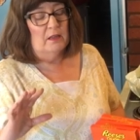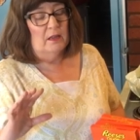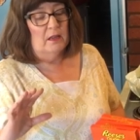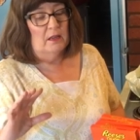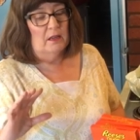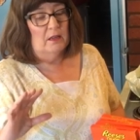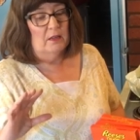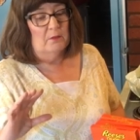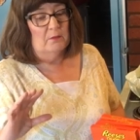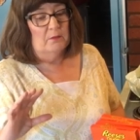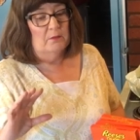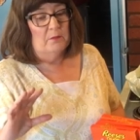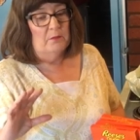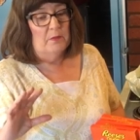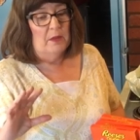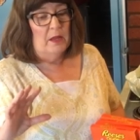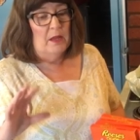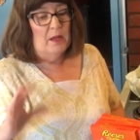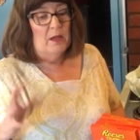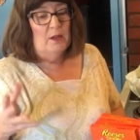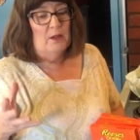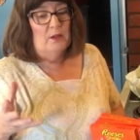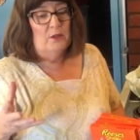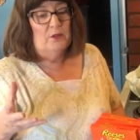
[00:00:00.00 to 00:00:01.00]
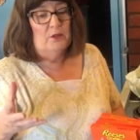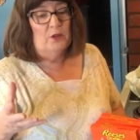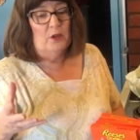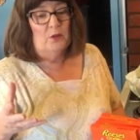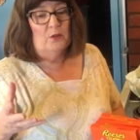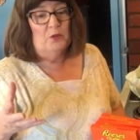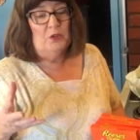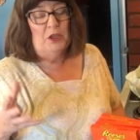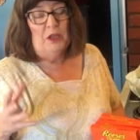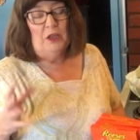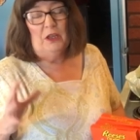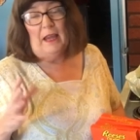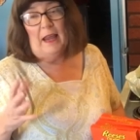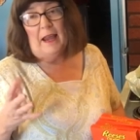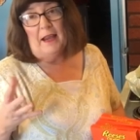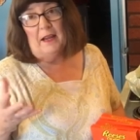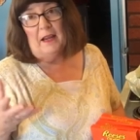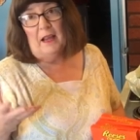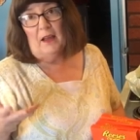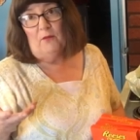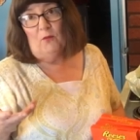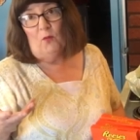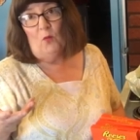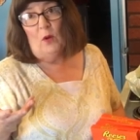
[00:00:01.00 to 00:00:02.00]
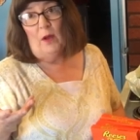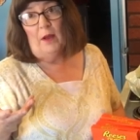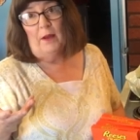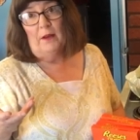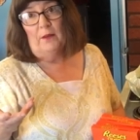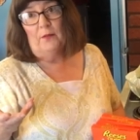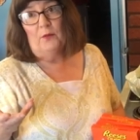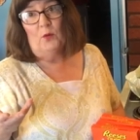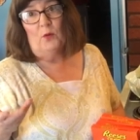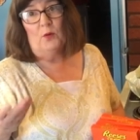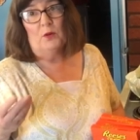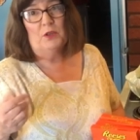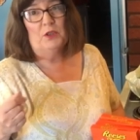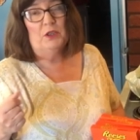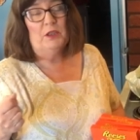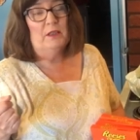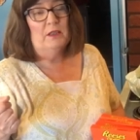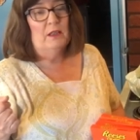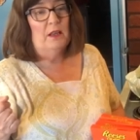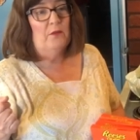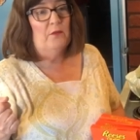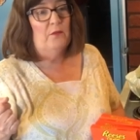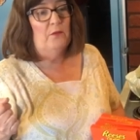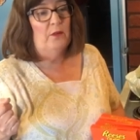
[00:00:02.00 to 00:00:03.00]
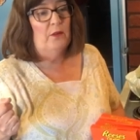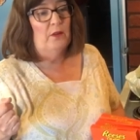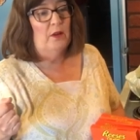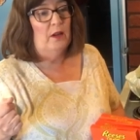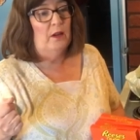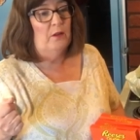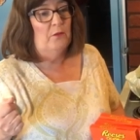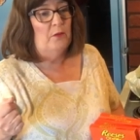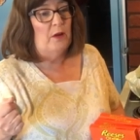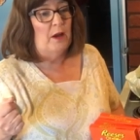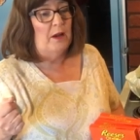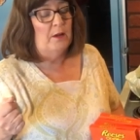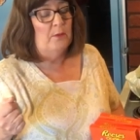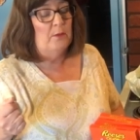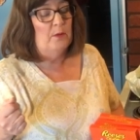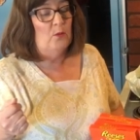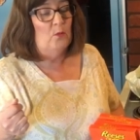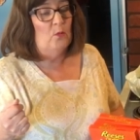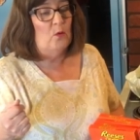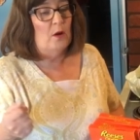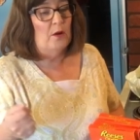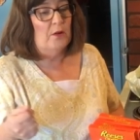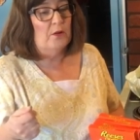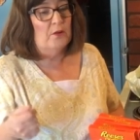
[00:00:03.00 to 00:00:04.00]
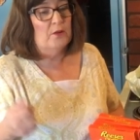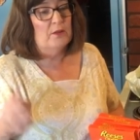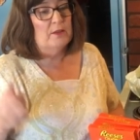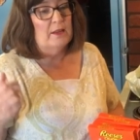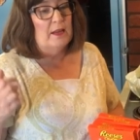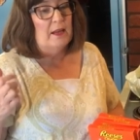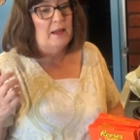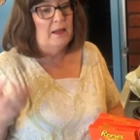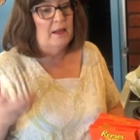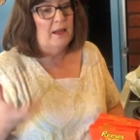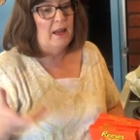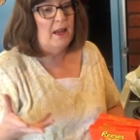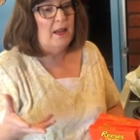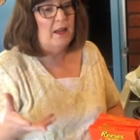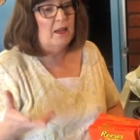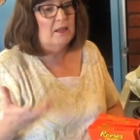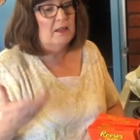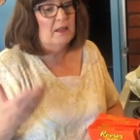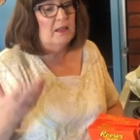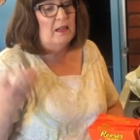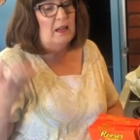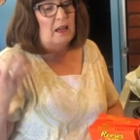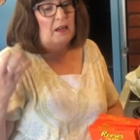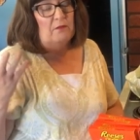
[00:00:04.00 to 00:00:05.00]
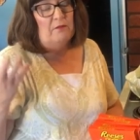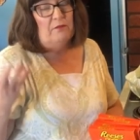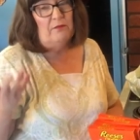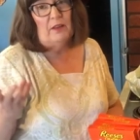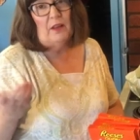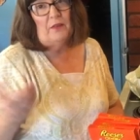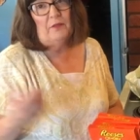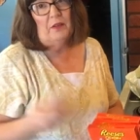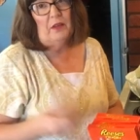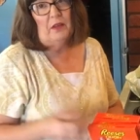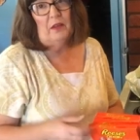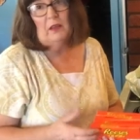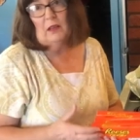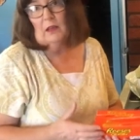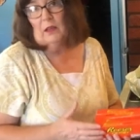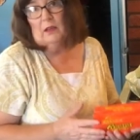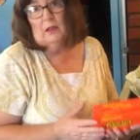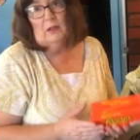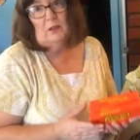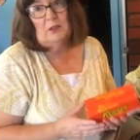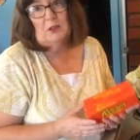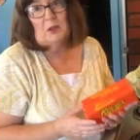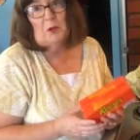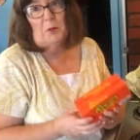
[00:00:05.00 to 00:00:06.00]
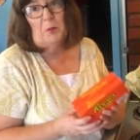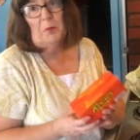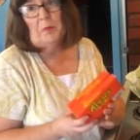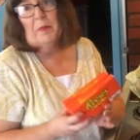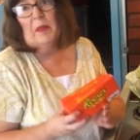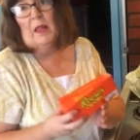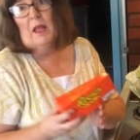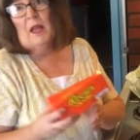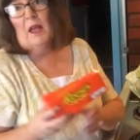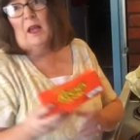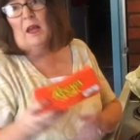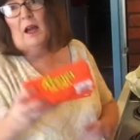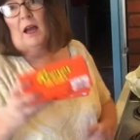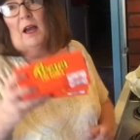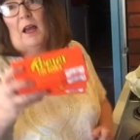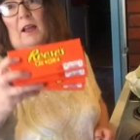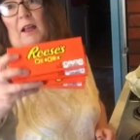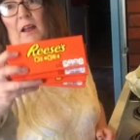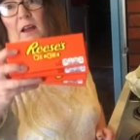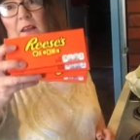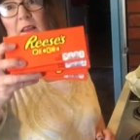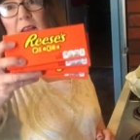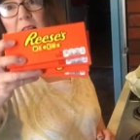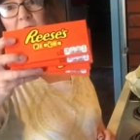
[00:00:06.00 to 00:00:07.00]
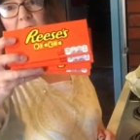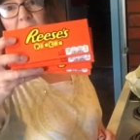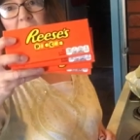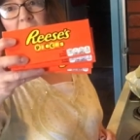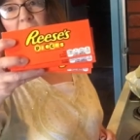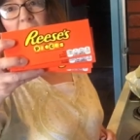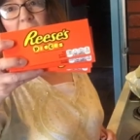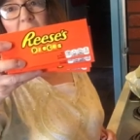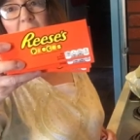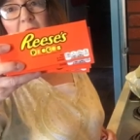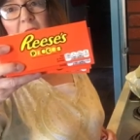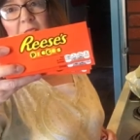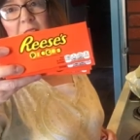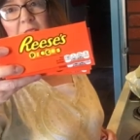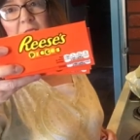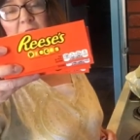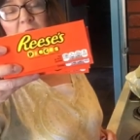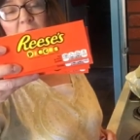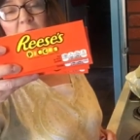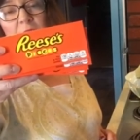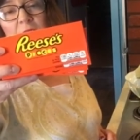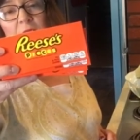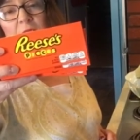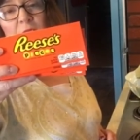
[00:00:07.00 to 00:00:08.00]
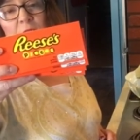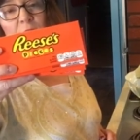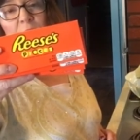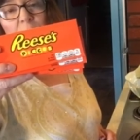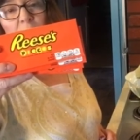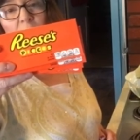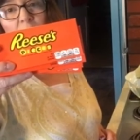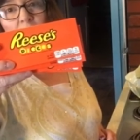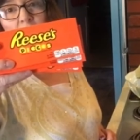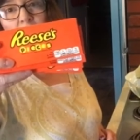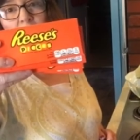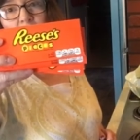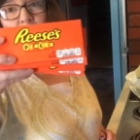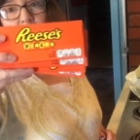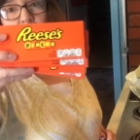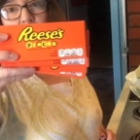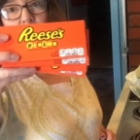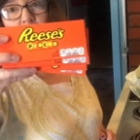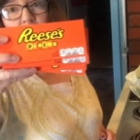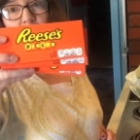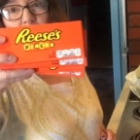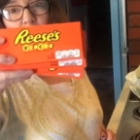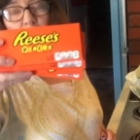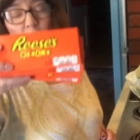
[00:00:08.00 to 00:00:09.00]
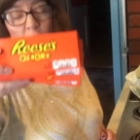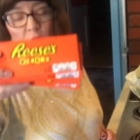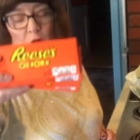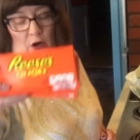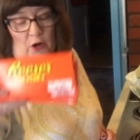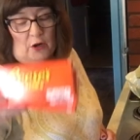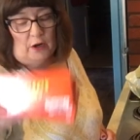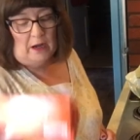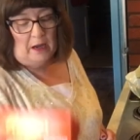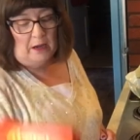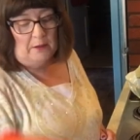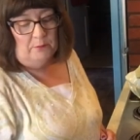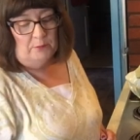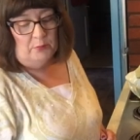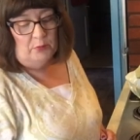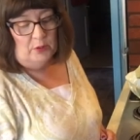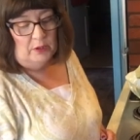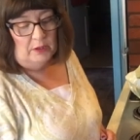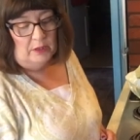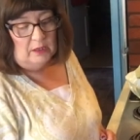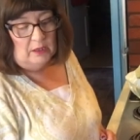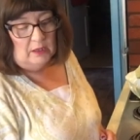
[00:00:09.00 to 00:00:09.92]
um, so she can't have wine, of course. She said uh, vitamin waters and candy and fluffy things. So I got these candies I was going to fill up into a jar and put